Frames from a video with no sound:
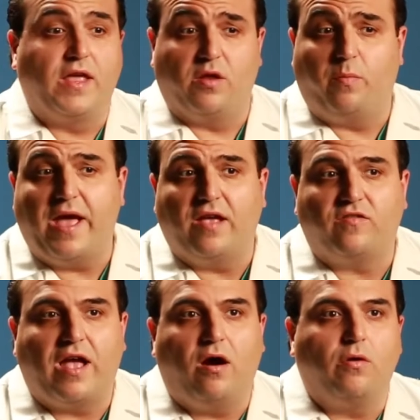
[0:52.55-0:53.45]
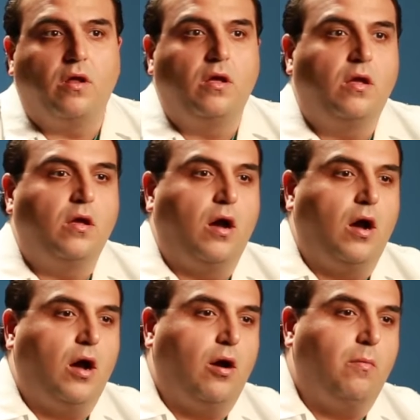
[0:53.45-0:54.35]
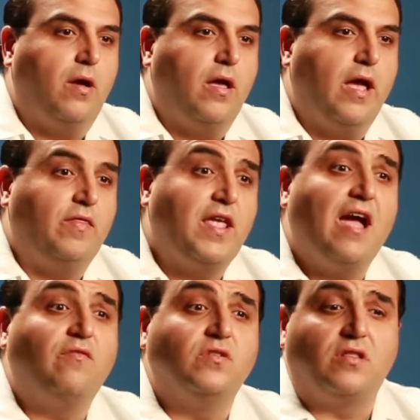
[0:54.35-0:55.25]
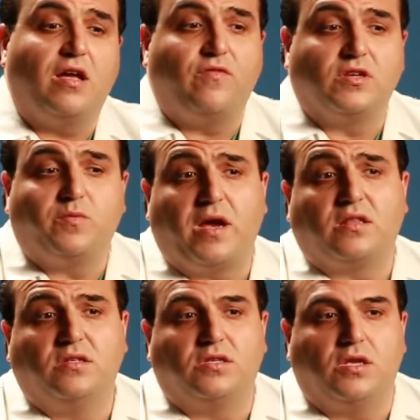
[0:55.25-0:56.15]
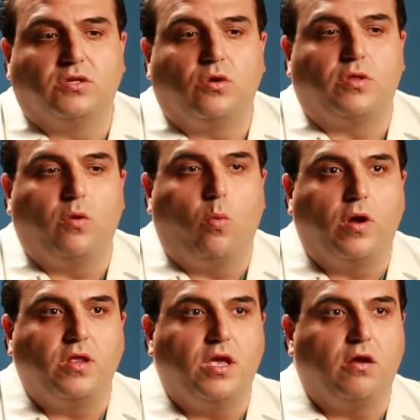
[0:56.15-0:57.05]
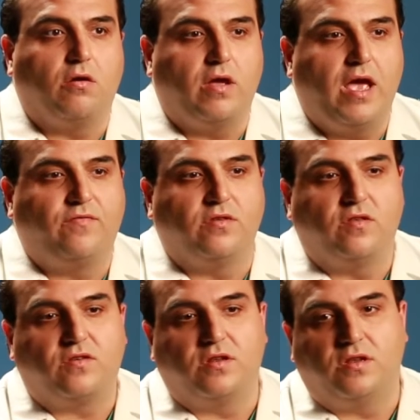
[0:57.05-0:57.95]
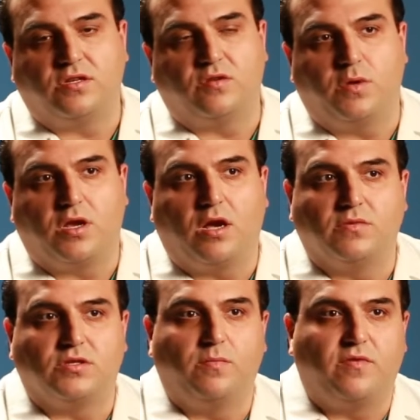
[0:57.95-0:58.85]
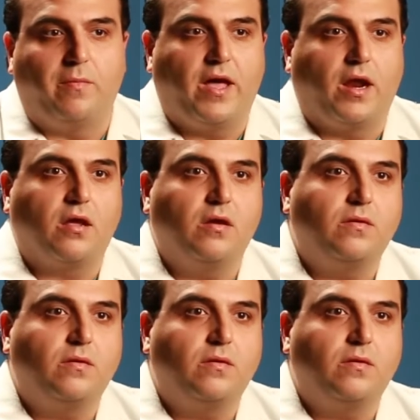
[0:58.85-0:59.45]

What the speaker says: they could pass out, and the average life expectancy is only 1 year after this condition becomes symptomatic.